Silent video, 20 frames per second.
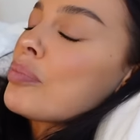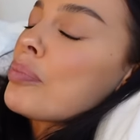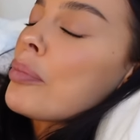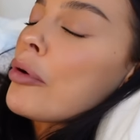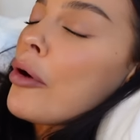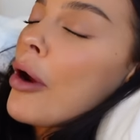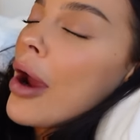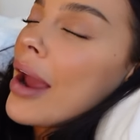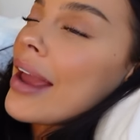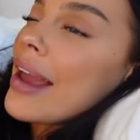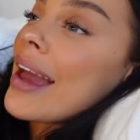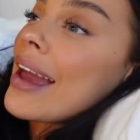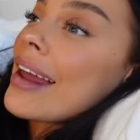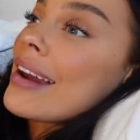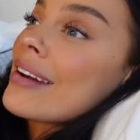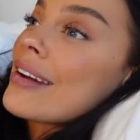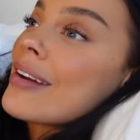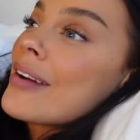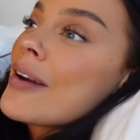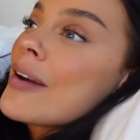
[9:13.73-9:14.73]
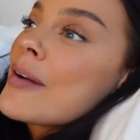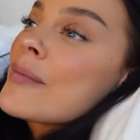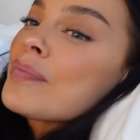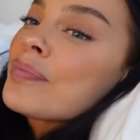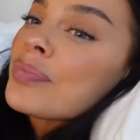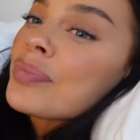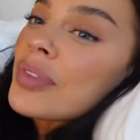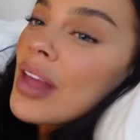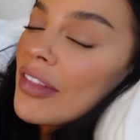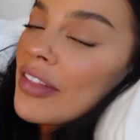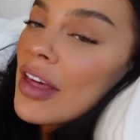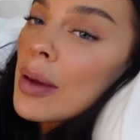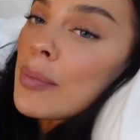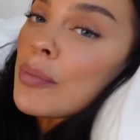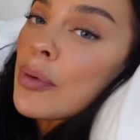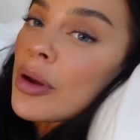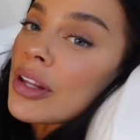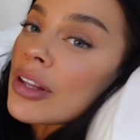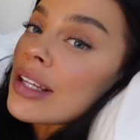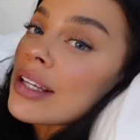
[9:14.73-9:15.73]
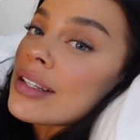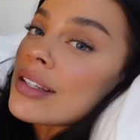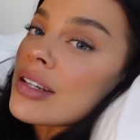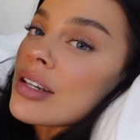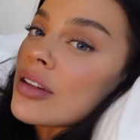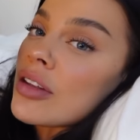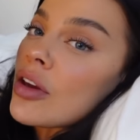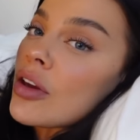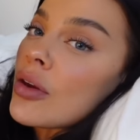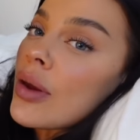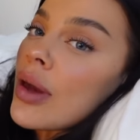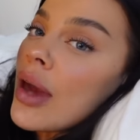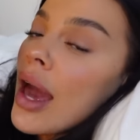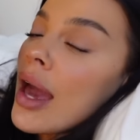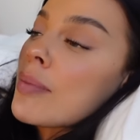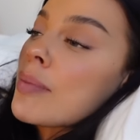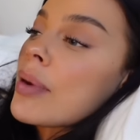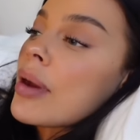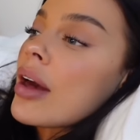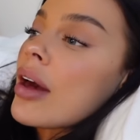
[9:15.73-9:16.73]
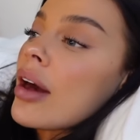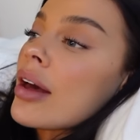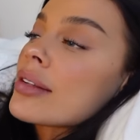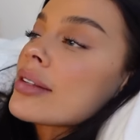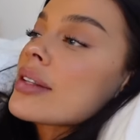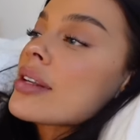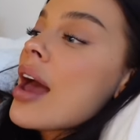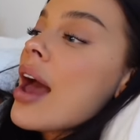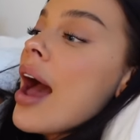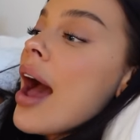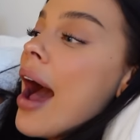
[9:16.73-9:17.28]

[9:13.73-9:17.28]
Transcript: praying that they bring these to the UK because